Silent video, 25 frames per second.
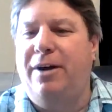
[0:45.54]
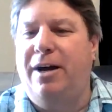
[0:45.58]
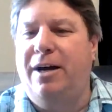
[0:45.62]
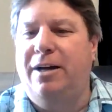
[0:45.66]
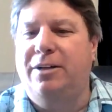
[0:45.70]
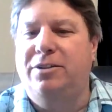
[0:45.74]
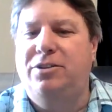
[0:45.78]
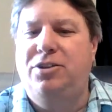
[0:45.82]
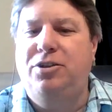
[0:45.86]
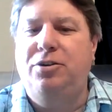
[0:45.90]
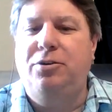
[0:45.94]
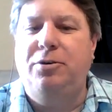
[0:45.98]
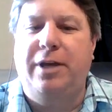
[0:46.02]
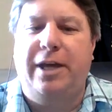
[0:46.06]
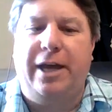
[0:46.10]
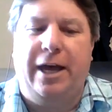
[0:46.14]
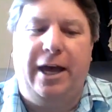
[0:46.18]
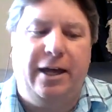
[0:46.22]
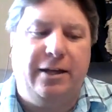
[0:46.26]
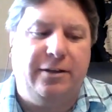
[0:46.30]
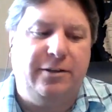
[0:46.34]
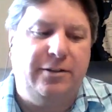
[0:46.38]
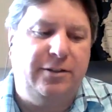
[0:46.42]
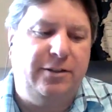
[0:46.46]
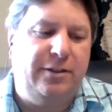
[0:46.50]
we have two
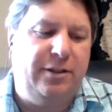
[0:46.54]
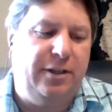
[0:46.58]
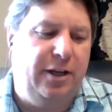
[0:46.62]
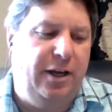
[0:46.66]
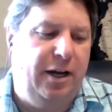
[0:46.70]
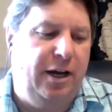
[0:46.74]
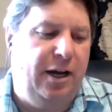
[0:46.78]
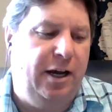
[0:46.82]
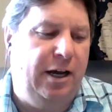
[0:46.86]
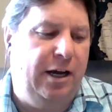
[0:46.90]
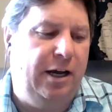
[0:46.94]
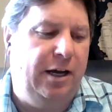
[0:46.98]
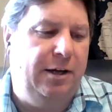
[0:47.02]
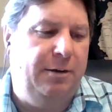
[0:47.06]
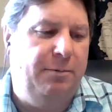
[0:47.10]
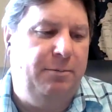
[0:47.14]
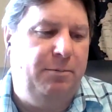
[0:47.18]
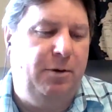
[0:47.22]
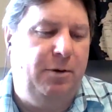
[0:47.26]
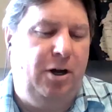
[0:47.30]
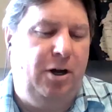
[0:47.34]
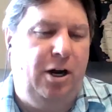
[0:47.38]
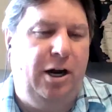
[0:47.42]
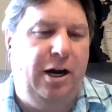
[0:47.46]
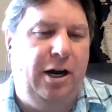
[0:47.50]
guests
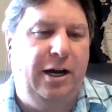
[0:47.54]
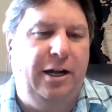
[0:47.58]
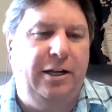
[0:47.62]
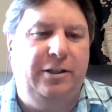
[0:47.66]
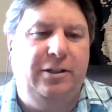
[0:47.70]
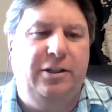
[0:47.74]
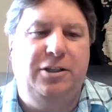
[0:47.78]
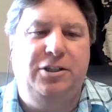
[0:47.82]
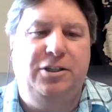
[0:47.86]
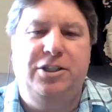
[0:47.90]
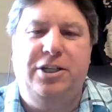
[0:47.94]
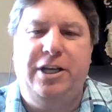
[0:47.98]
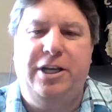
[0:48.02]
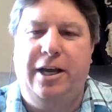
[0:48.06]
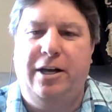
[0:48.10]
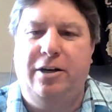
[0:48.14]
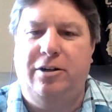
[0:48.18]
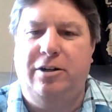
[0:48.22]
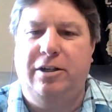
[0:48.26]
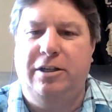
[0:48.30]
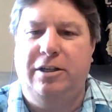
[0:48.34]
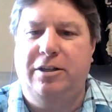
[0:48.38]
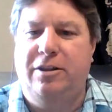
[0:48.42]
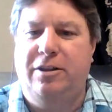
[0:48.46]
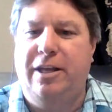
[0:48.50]
on the
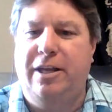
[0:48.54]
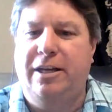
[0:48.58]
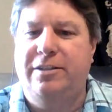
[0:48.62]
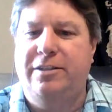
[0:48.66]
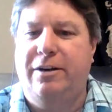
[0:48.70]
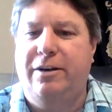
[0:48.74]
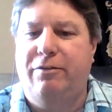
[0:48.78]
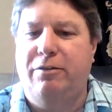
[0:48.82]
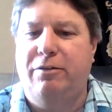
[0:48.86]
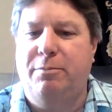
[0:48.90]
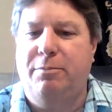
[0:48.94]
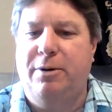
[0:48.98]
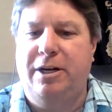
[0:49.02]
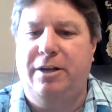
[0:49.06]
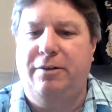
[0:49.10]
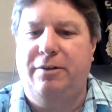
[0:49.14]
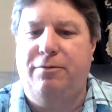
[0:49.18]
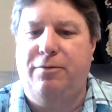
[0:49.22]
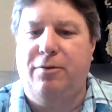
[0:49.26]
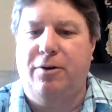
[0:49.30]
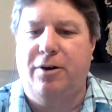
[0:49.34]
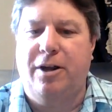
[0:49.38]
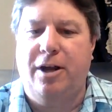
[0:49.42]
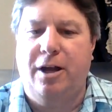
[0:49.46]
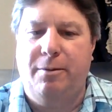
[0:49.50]
channel, and thanks everybody
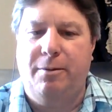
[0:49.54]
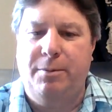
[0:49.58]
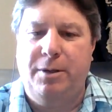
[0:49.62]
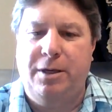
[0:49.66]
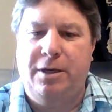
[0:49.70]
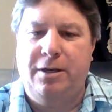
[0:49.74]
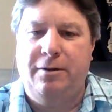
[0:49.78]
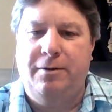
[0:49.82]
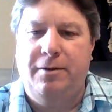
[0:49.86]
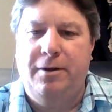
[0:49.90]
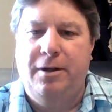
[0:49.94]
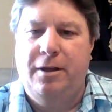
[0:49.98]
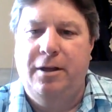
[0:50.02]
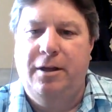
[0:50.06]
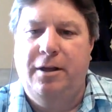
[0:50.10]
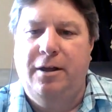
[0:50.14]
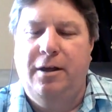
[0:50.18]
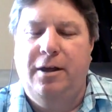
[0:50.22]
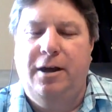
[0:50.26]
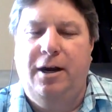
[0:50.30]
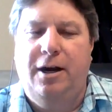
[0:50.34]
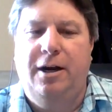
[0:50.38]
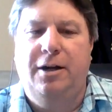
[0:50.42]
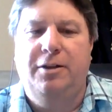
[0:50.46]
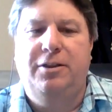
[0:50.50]
for coming.
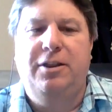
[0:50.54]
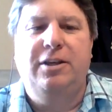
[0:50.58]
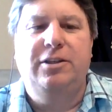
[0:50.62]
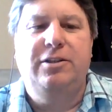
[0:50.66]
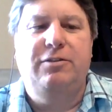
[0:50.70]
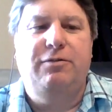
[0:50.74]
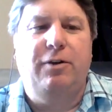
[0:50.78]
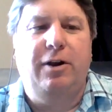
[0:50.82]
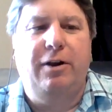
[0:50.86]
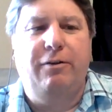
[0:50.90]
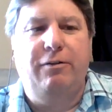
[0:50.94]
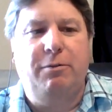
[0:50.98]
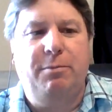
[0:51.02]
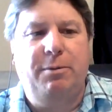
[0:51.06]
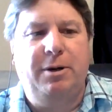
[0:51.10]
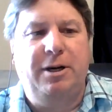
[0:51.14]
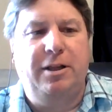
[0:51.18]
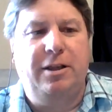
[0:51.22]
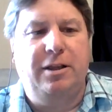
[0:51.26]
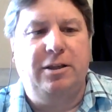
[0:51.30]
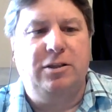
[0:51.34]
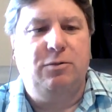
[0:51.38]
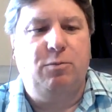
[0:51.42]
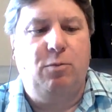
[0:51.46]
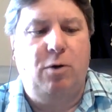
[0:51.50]
Thanks for everybody
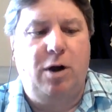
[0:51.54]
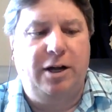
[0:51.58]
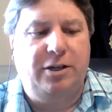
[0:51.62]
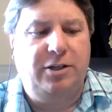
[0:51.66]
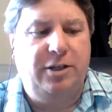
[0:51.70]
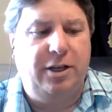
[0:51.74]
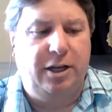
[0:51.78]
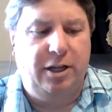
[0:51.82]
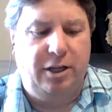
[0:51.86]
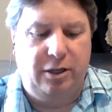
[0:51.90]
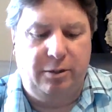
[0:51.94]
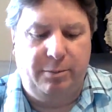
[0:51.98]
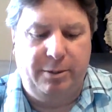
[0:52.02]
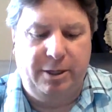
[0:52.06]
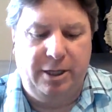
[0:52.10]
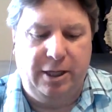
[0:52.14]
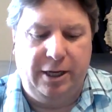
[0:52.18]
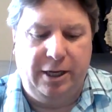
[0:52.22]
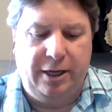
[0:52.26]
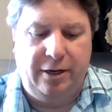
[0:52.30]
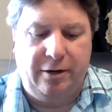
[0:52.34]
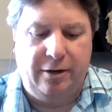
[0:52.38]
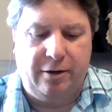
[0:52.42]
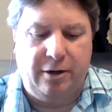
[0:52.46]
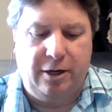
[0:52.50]
that's watching a little bit
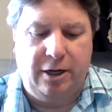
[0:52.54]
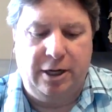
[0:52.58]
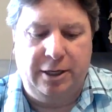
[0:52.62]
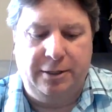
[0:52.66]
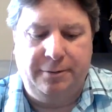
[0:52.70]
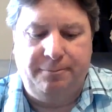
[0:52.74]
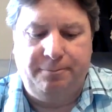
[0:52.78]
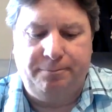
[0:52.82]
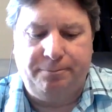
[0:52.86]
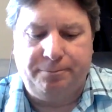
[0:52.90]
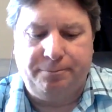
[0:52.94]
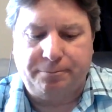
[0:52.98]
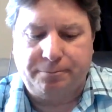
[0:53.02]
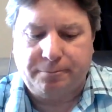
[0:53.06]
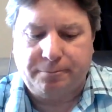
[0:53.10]
later on.